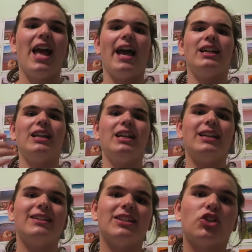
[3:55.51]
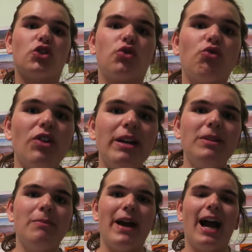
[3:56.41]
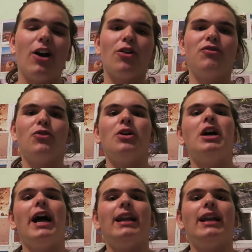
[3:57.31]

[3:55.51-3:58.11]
and he is extremely powerful.